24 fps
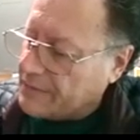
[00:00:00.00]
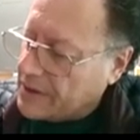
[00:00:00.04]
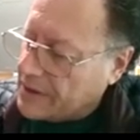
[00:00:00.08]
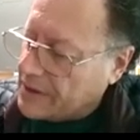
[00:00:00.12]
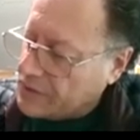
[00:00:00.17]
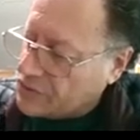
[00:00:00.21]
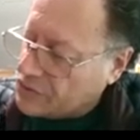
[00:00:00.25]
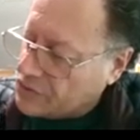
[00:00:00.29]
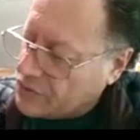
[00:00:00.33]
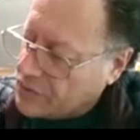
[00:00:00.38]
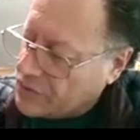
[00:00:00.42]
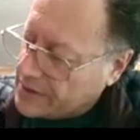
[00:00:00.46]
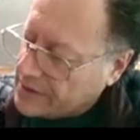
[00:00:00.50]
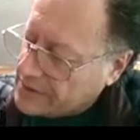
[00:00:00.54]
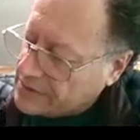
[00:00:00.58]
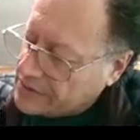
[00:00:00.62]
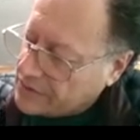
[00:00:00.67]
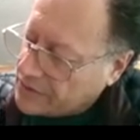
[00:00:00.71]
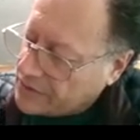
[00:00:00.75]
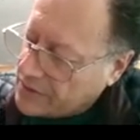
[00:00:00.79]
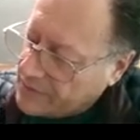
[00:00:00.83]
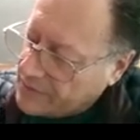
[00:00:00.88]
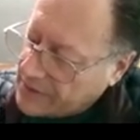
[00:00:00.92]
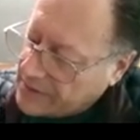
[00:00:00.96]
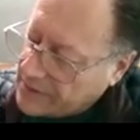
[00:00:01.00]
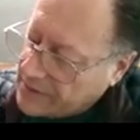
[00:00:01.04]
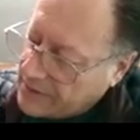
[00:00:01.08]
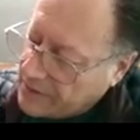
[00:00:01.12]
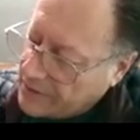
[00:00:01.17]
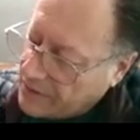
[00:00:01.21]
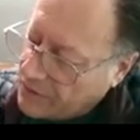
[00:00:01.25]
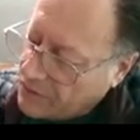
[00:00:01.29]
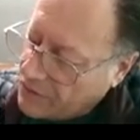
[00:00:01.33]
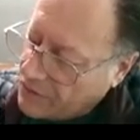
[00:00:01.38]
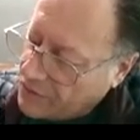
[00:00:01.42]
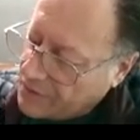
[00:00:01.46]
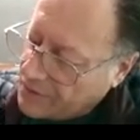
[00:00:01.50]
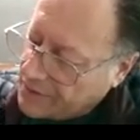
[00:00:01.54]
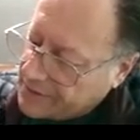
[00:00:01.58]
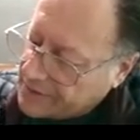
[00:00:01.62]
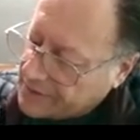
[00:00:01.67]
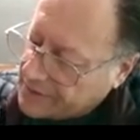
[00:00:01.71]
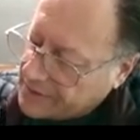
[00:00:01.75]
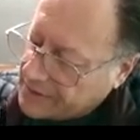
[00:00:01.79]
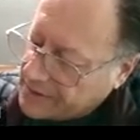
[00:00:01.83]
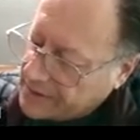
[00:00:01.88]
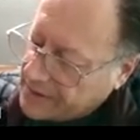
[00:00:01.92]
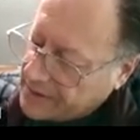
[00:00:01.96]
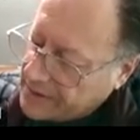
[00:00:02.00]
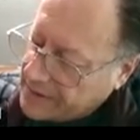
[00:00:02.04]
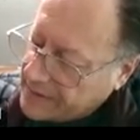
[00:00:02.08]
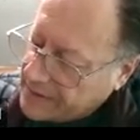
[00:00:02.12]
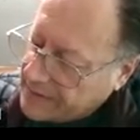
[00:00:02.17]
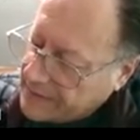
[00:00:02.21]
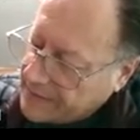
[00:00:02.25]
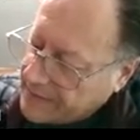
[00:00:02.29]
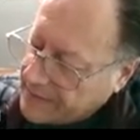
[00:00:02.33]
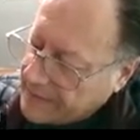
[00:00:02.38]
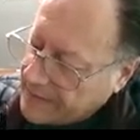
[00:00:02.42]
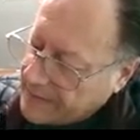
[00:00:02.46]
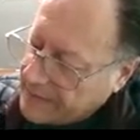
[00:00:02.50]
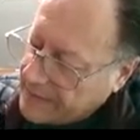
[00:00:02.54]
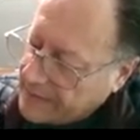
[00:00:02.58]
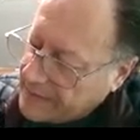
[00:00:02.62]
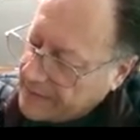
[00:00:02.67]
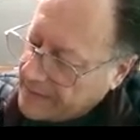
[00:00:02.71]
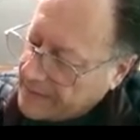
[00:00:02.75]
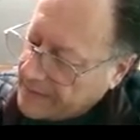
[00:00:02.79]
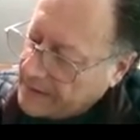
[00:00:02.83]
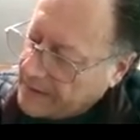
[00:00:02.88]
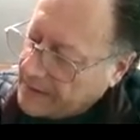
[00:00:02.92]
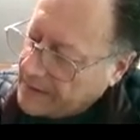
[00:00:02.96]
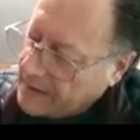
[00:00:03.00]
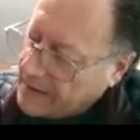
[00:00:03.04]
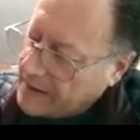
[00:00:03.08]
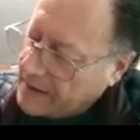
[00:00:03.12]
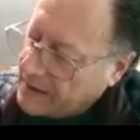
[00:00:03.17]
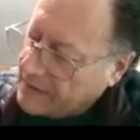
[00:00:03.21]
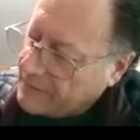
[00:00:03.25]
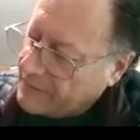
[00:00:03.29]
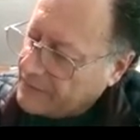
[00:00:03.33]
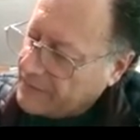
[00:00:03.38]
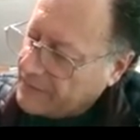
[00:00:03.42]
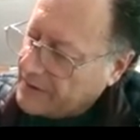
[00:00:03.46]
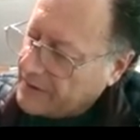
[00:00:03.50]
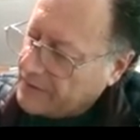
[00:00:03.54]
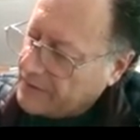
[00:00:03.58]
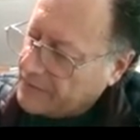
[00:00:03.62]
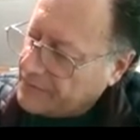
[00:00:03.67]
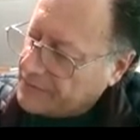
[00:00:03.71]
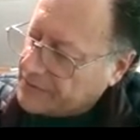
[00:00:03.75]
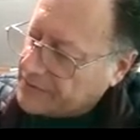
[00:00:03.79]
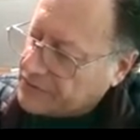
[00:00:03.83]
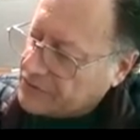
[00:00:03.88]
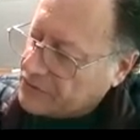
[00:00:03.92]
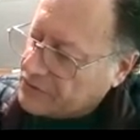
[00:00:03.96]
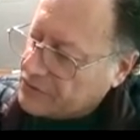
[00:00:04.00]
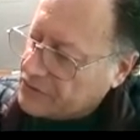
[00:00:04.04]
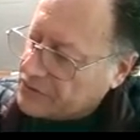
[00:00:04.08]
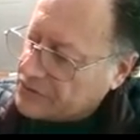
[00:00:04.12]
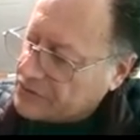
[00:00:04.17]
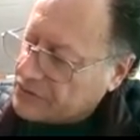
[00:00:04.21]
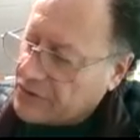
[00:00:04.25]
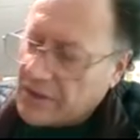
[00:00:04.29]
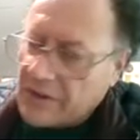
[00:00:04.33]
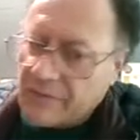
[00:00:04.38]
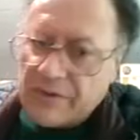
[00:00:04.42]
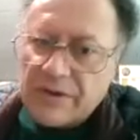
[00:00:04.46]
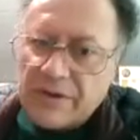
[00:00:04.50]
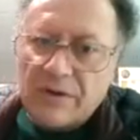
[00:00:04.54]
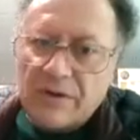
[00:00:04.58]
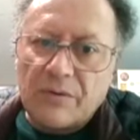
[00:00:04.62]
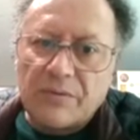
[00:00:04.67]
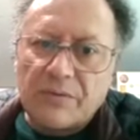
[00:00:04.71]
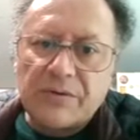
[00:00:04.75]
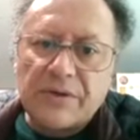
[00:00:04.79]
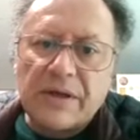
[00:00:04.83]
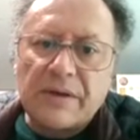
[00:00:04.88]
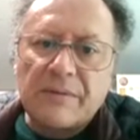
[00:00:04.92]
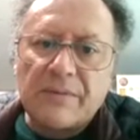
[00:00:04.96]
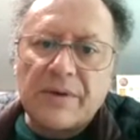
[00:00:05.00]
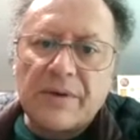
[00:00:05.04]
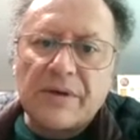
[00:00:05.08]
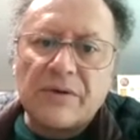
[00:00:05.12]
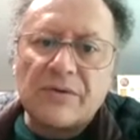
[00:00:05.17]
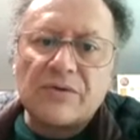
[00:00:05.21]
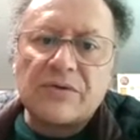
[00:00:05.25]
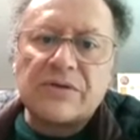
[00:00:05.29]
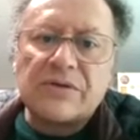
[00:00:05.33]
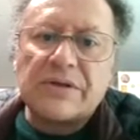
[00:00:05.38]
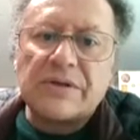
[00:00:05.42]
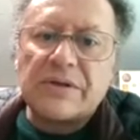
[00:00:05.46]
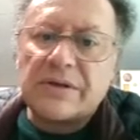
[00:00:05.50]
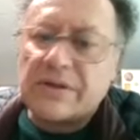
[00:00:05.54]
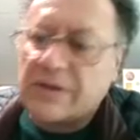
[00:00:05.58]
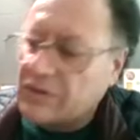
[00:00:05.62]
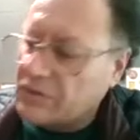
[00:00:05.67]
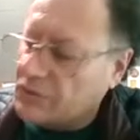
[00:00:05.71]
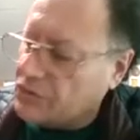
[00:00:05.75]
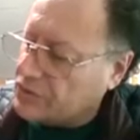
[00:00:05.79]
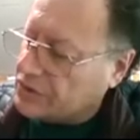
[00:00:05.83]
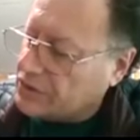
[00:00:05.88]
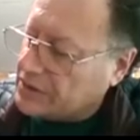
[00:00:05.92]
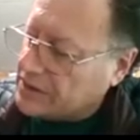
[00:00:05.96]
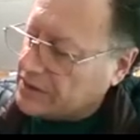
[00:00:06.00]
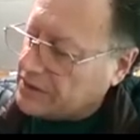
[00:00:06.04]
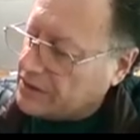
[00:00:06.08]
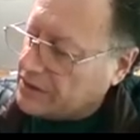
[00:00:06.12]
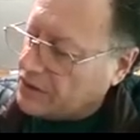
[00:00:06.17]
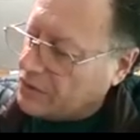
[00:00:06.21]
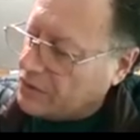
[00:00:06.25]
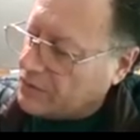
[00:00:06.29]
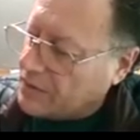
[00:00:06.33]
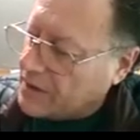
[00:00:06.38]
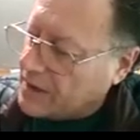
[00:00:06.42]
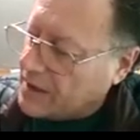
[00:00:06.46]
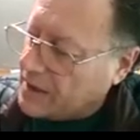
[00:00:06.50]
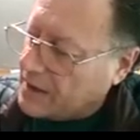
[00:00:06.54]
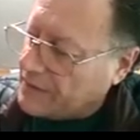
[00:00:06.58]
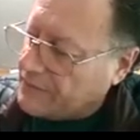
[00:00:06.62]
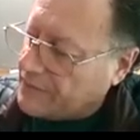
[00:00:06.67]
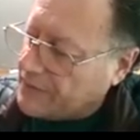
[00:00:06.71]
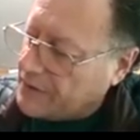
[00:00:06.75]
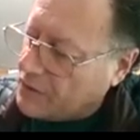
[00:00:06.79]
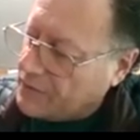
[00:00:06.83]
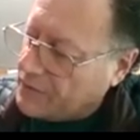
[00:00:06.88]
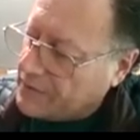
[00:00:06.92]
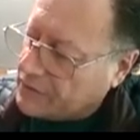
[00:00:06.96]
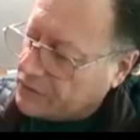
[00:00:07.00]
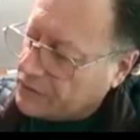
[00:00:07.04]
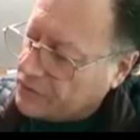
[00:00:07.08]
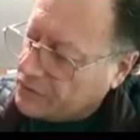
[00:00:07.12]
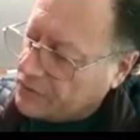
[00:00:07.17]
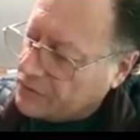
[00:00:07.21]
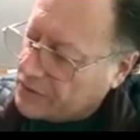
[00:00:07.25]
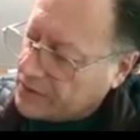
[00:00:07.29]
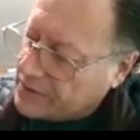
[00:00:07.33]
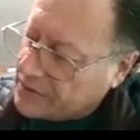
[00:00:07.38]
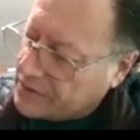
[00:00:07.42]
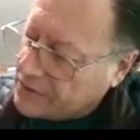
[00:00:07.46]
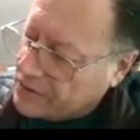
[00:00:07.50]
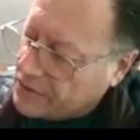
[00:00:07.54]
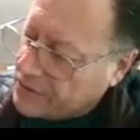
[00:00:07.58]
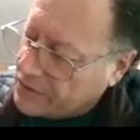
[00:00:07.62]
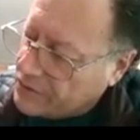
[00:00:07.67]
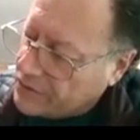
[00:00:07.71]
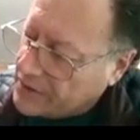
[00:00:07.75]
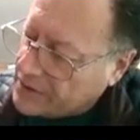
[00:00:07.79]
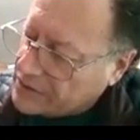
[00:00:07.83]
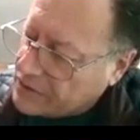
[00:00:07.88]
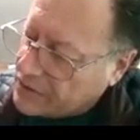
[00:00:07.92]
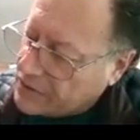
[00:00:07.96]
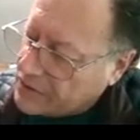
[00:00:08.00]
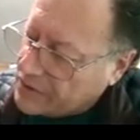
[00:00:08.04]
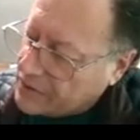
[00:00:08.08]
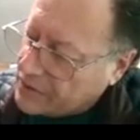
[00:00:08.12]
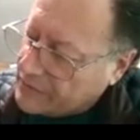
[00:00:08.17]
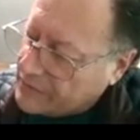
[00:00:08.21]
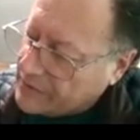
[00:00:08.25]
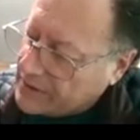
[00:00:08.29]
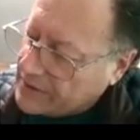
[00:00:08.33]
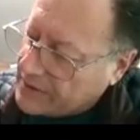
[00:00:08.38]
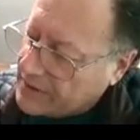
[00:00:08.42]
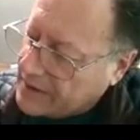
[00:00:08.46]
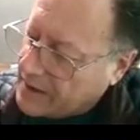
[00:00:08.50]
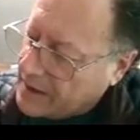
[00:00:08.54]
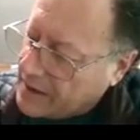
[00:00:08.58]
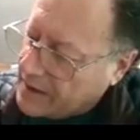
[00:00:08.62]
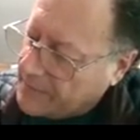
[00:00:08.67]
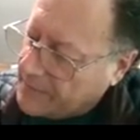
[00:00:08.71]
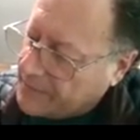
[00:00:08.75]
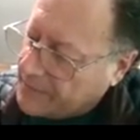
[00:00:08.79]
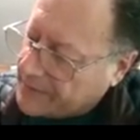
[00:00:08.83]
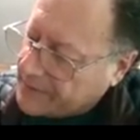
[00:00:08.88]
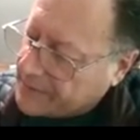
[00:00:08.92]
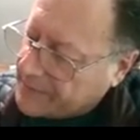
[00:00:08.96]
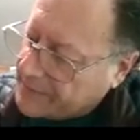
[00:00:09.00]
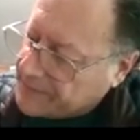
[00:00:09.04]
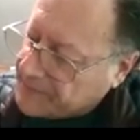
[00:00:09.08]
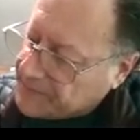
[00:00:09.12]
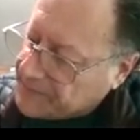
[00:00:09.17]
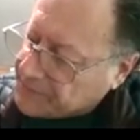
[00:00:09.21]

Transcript: values. One is going to be the lower t alpha over 2 is going to be obtained by using qt of alpha over 2. And the other one is going to be the upper